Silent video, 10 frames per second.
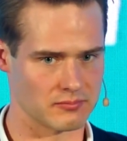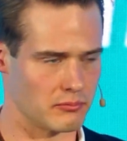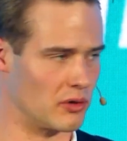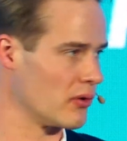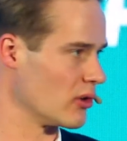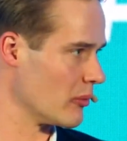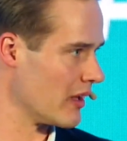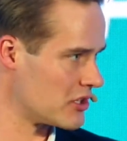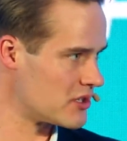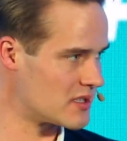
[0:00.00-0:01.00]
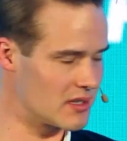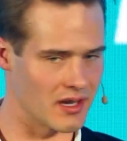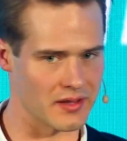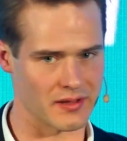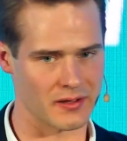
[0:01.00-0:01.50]
portfolio managers in the
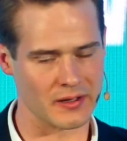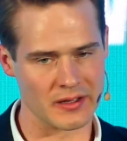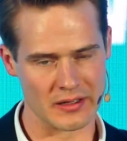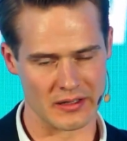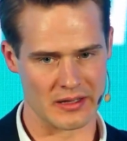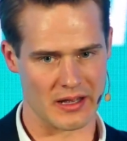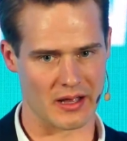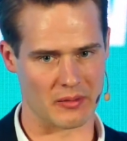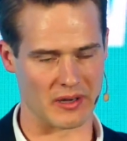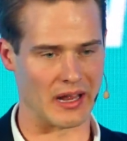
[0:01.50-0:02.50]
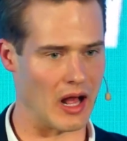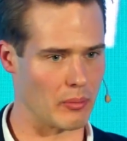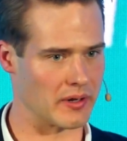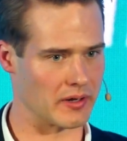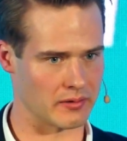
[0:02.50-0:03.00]
end then, and
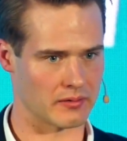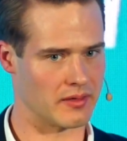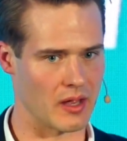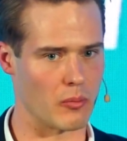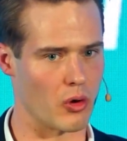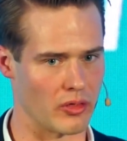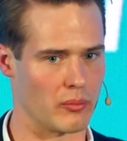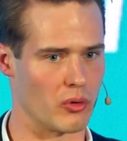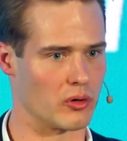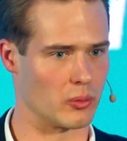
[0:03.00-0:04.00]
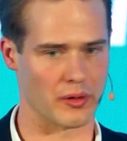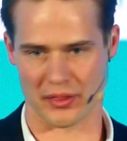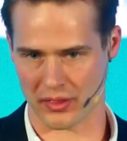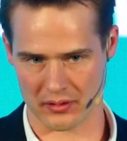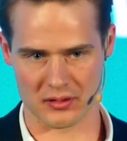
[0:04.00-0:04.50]
helping them on the board with
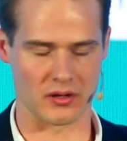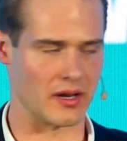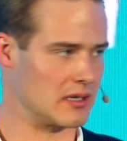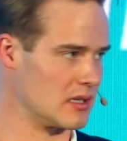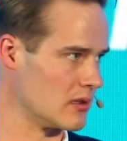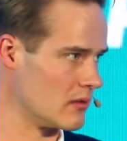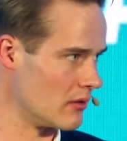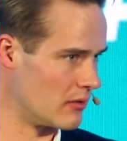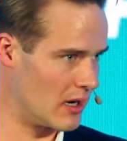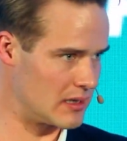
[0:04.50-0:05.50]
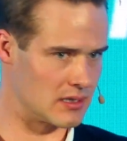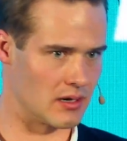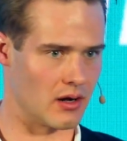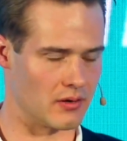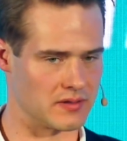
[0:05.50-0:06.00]
connecting to the right
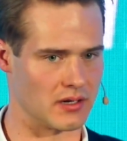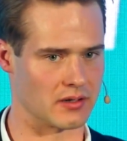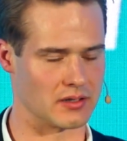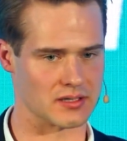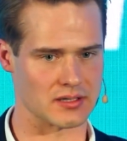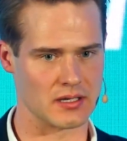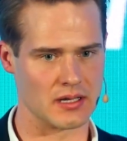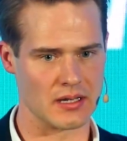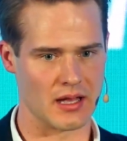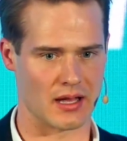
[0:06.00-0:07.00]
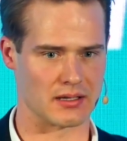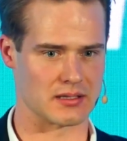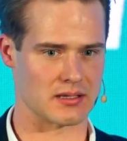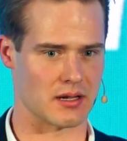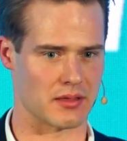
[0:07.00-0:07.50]
off-takers. And
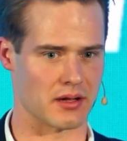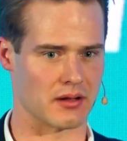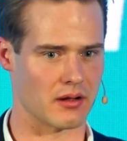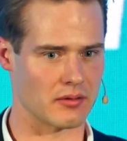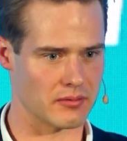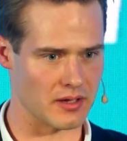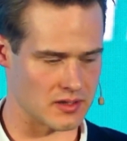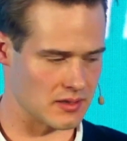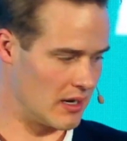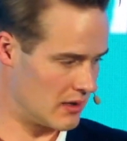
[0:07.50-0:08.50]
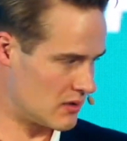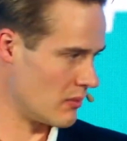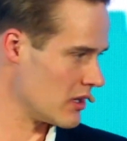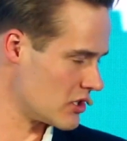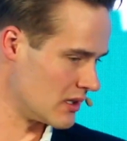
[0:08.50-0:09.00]
I think, as you
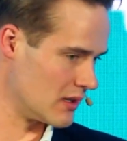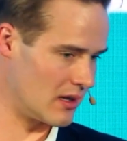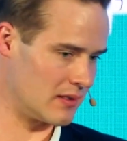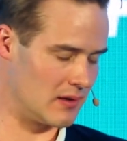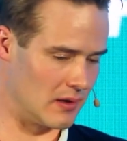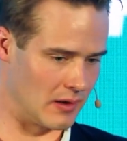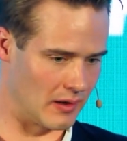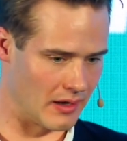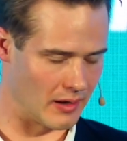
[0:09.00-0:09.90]
mentioned, that the